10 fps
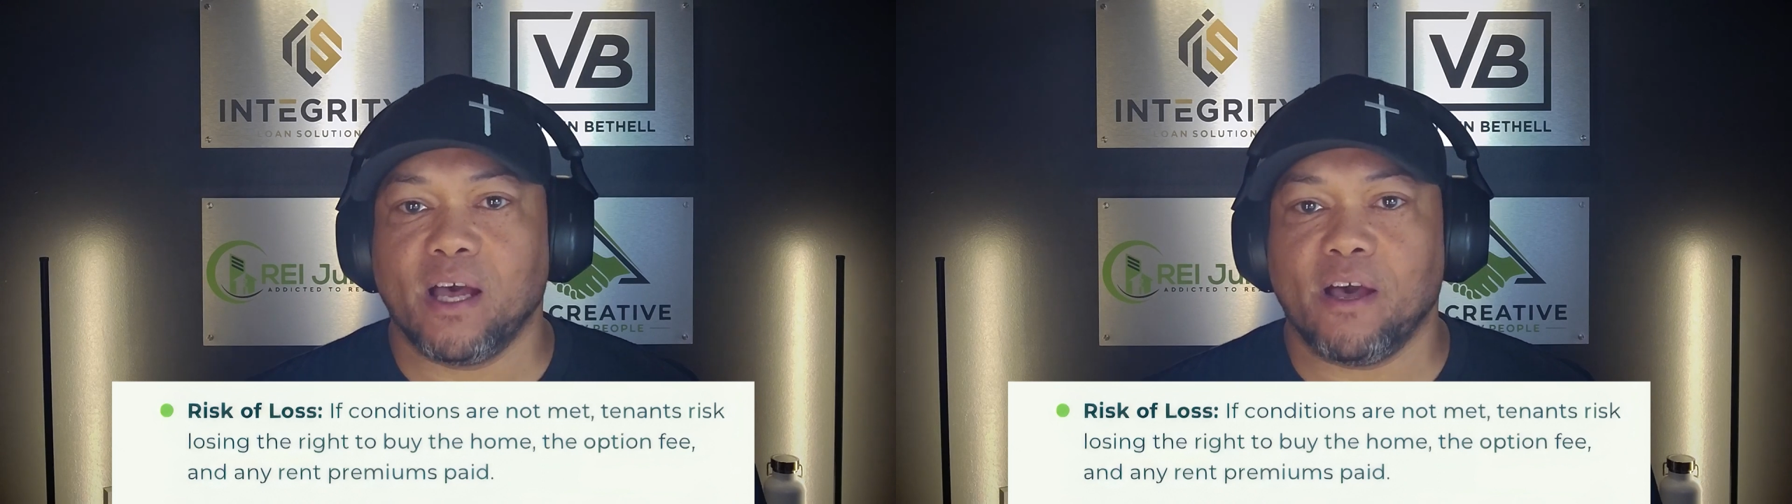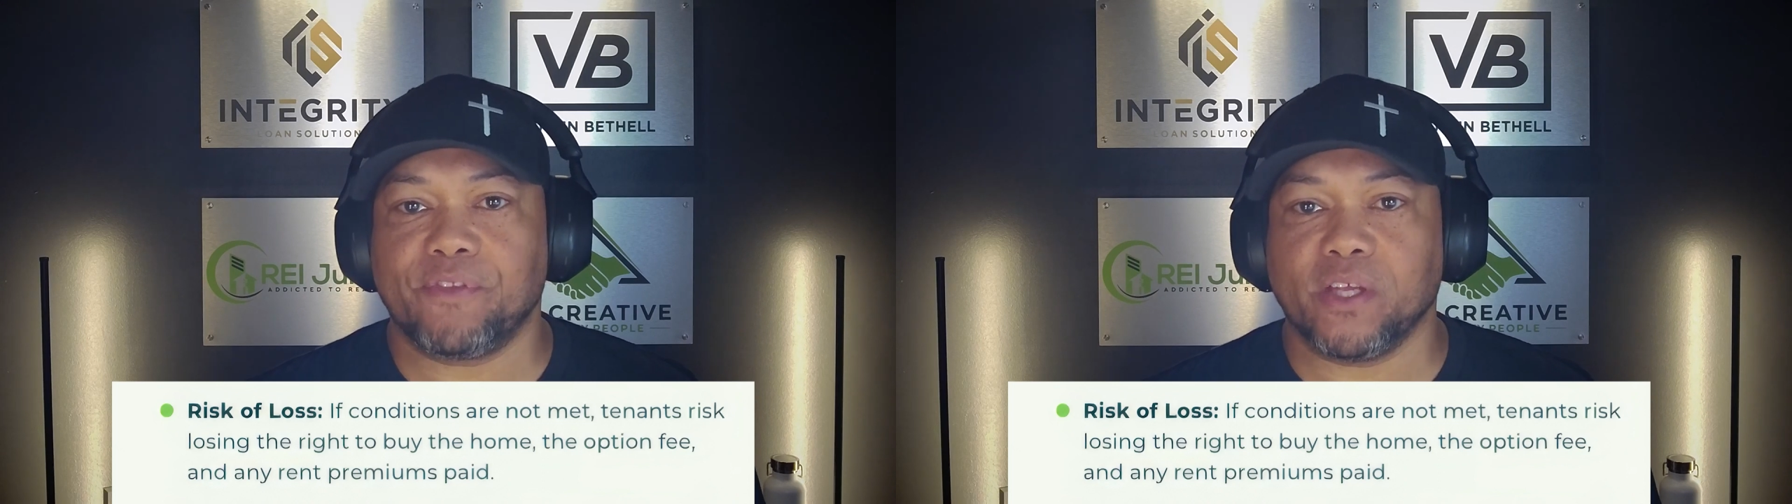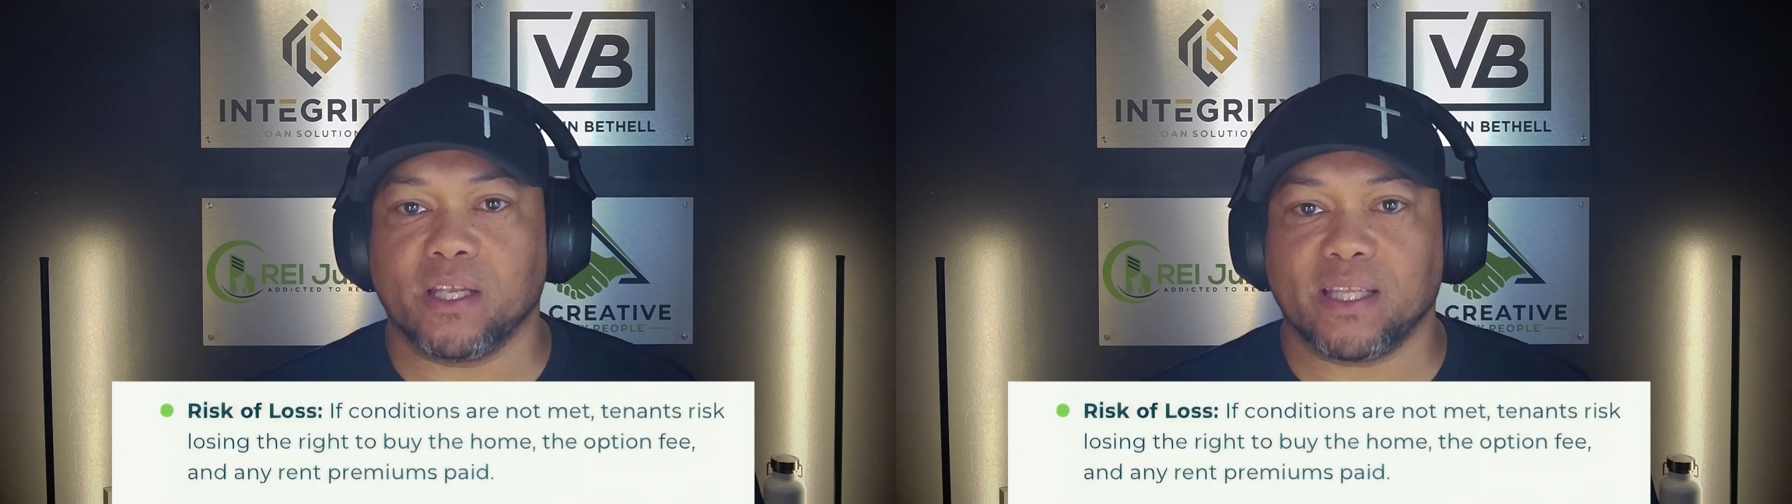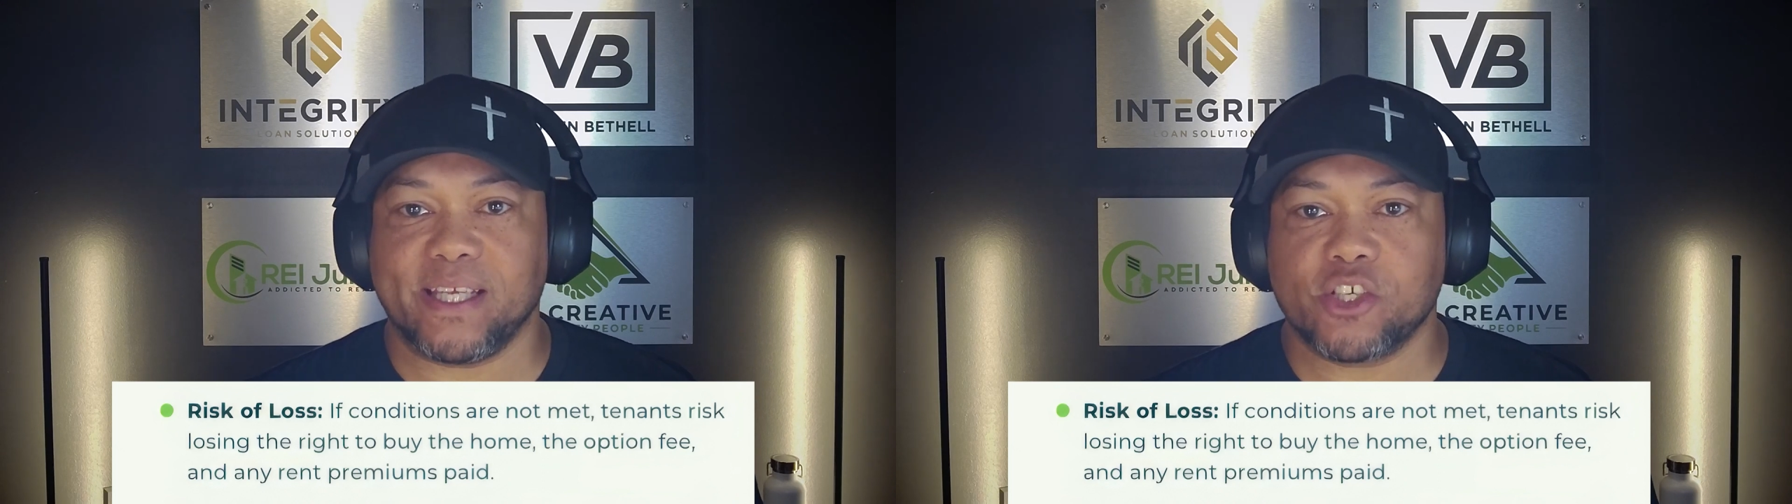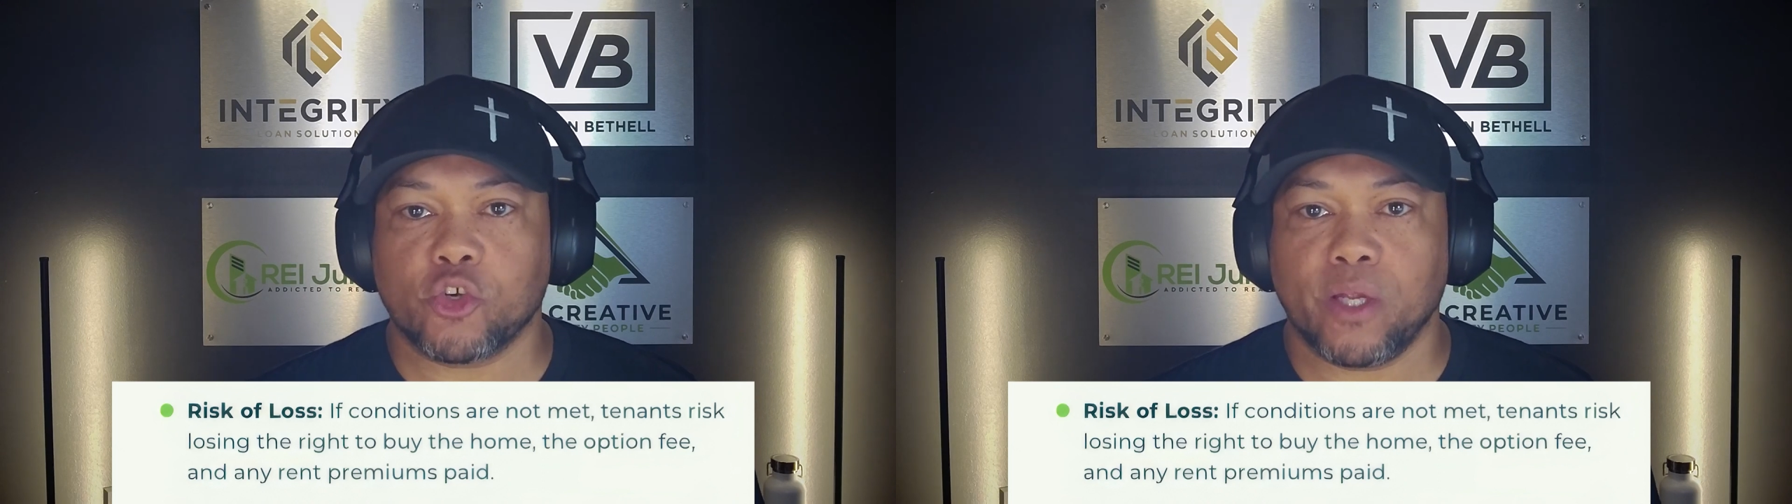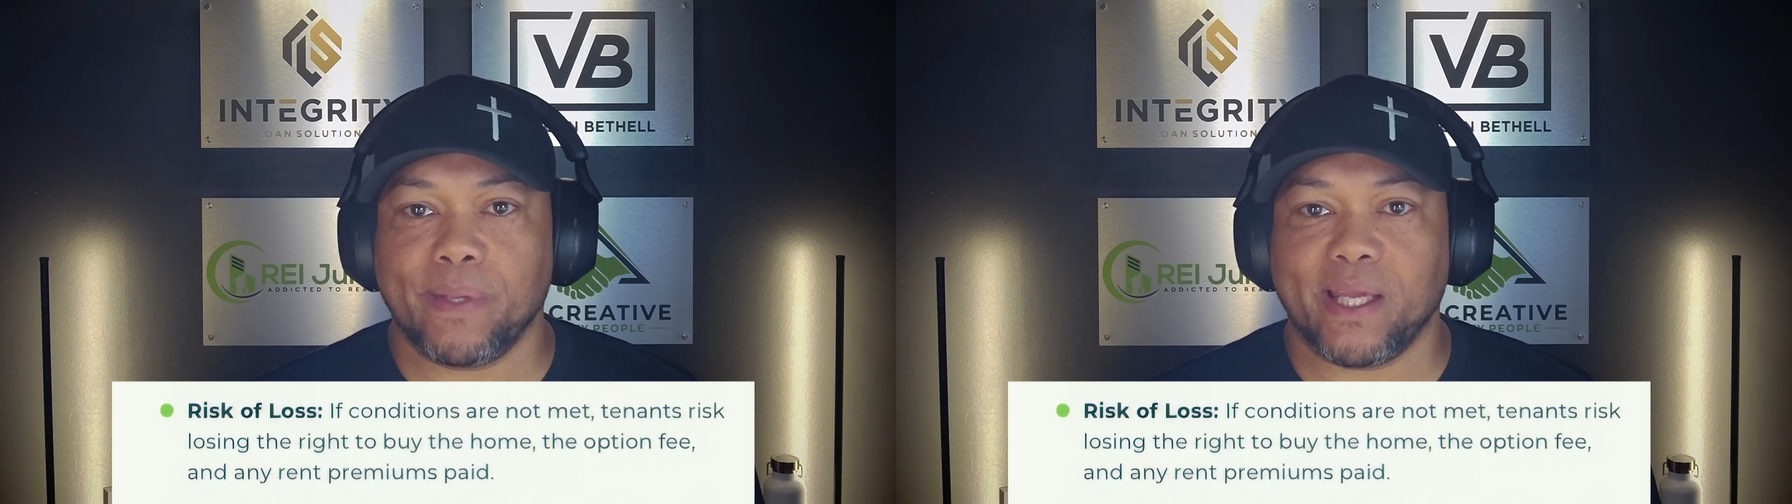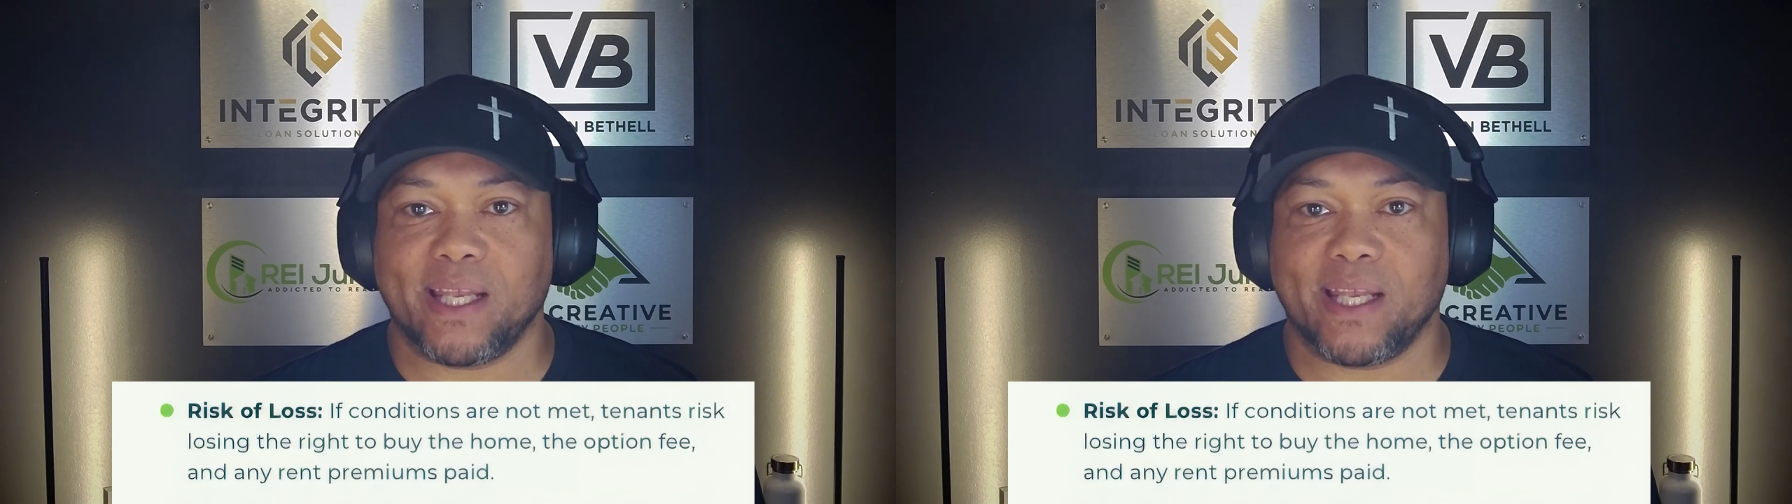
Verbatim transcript: of the lease agreement